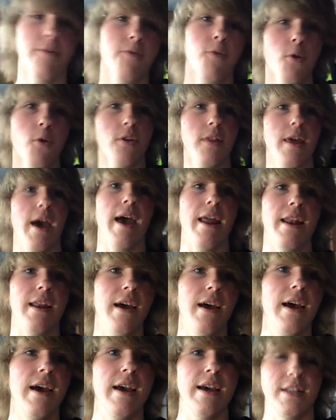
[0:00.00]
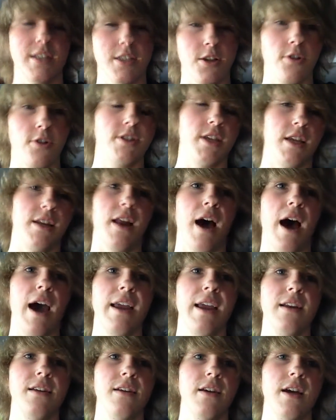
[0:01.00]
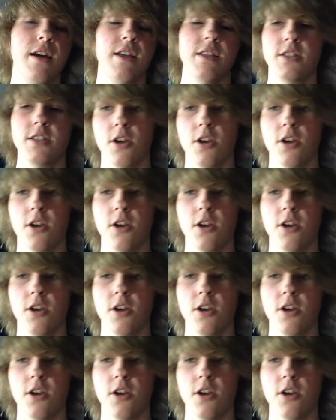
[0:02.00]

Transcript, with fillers: before that, it starts at 9,